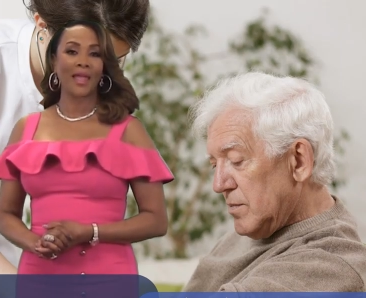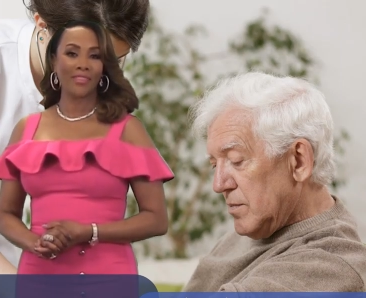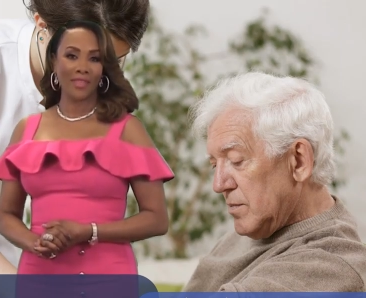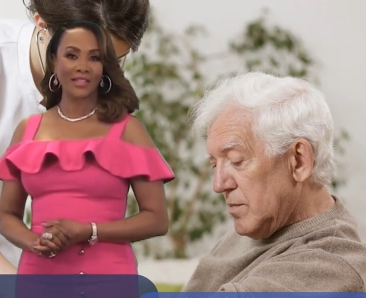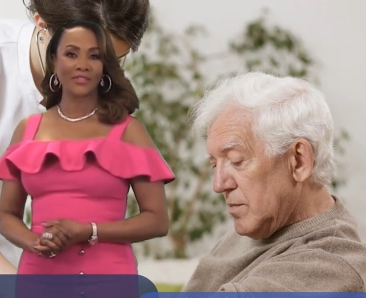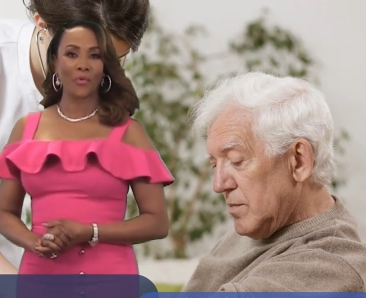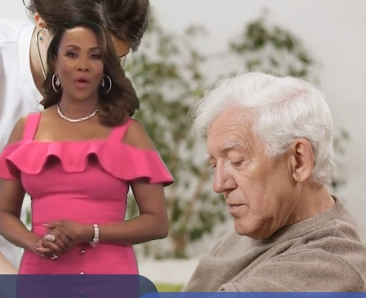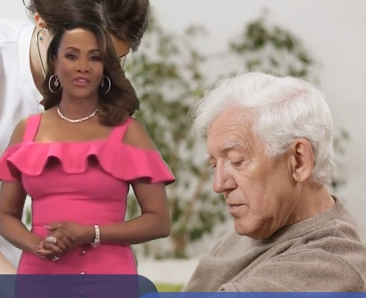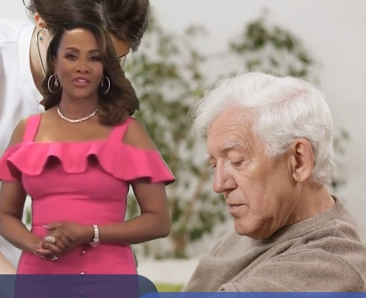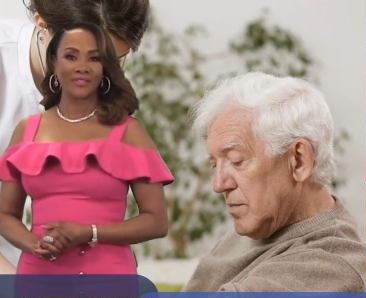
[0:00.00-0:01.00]
Speaker 1: And thanks for
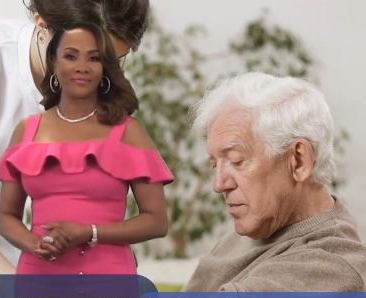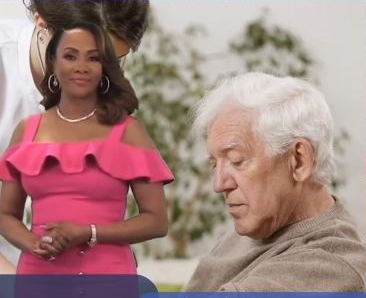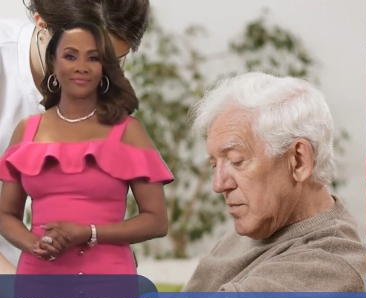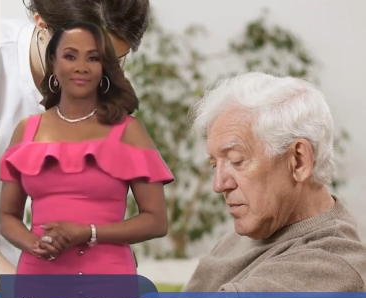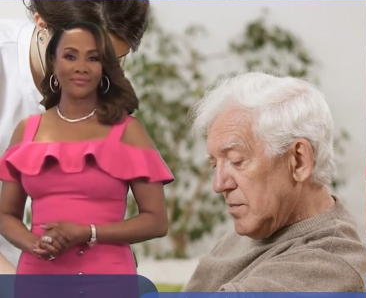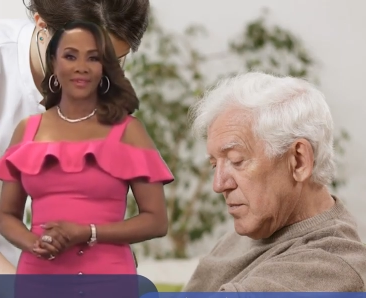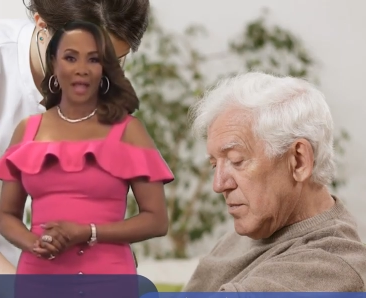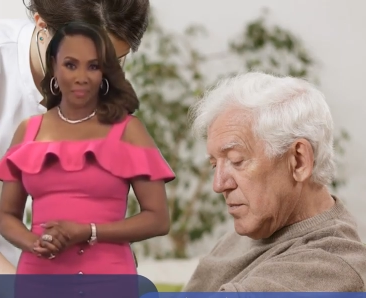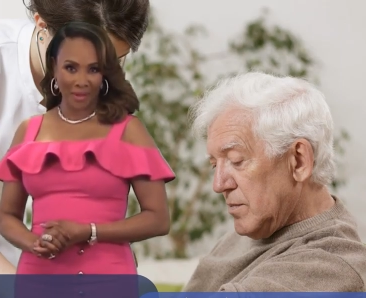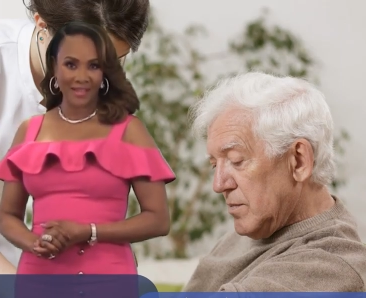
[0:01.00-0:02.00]
watching.
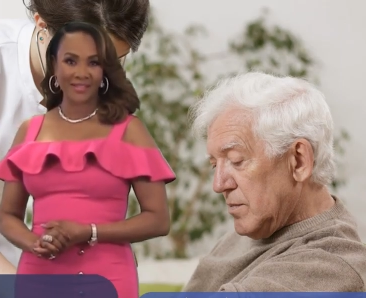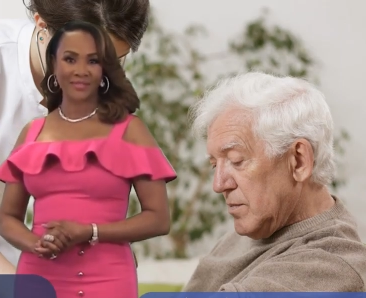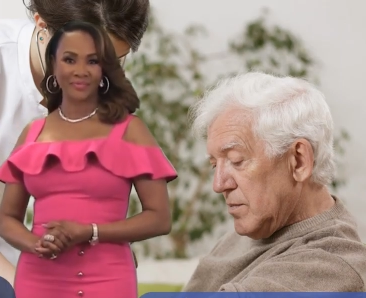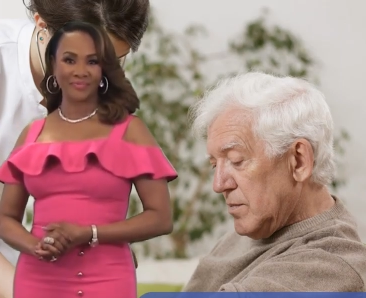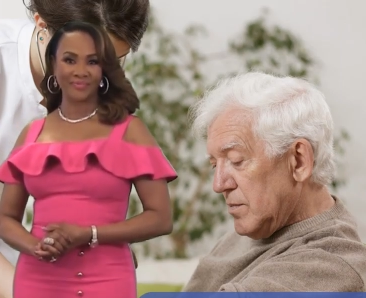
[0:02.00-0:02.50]
God bless.